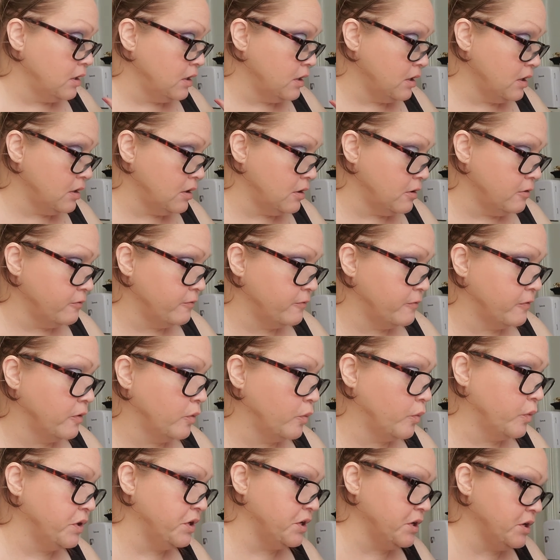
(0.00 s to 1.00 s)
If
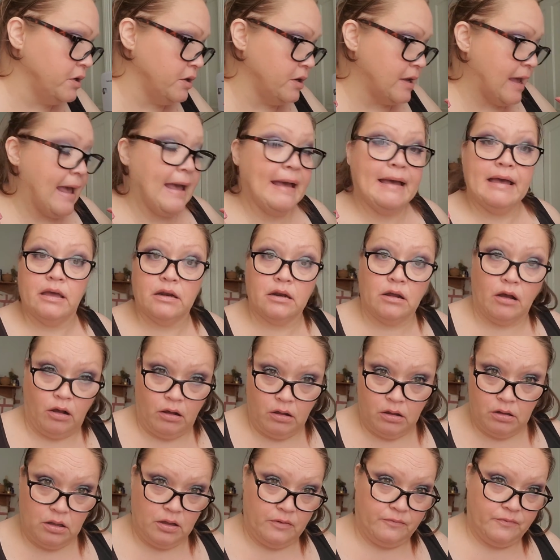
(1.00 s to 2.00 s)
we add
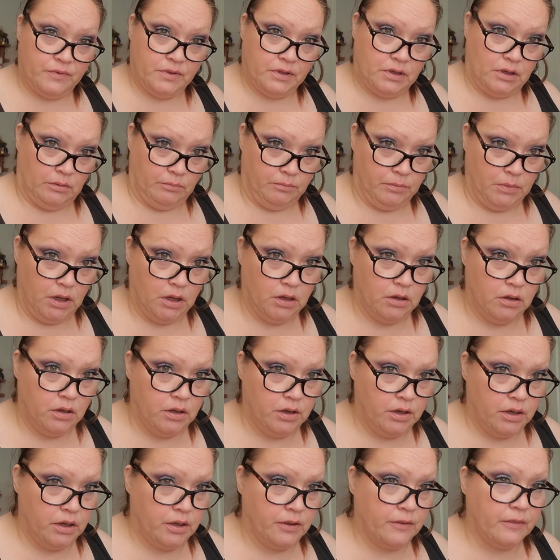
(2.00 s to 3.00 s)
all of them
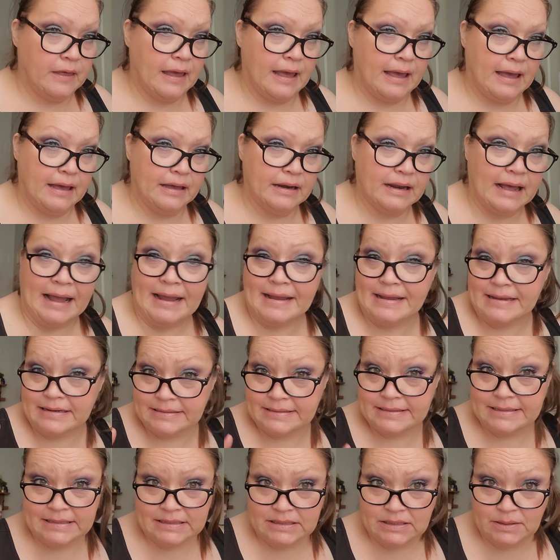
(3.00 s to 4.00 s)
that I
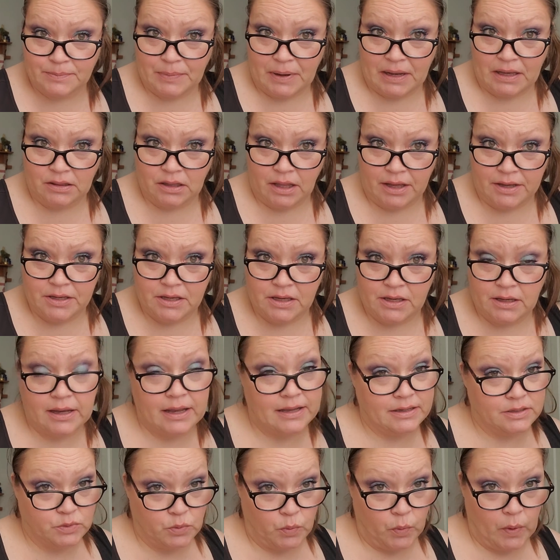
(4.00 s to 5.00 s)
anticipate liking
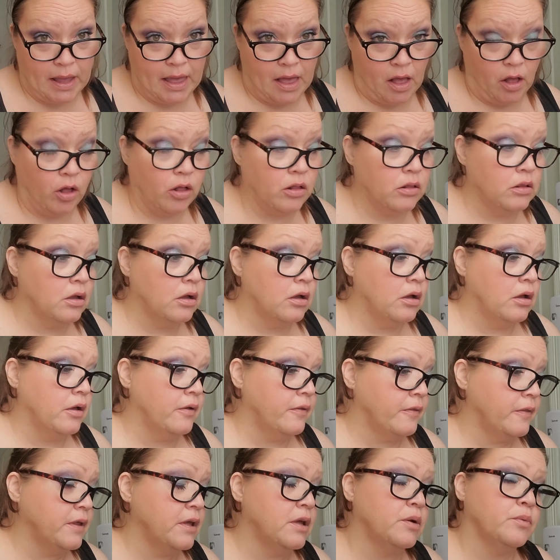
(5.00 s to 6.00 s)
as well,
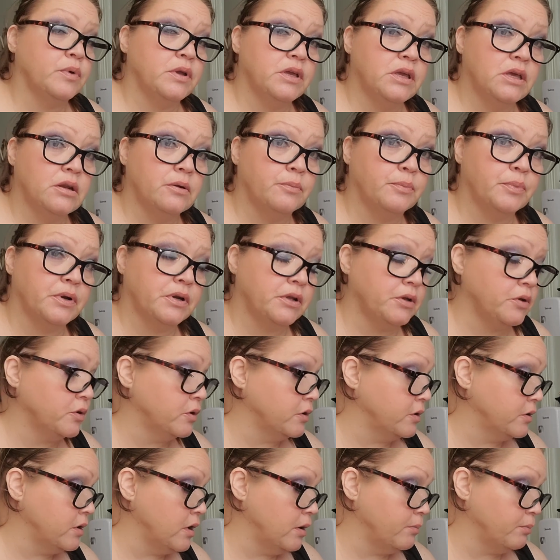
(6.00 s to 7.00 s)
then we get a pretty
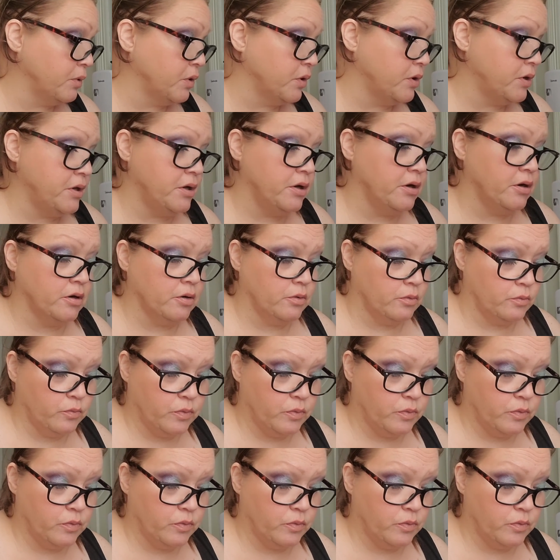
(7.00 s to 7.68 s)
good number here.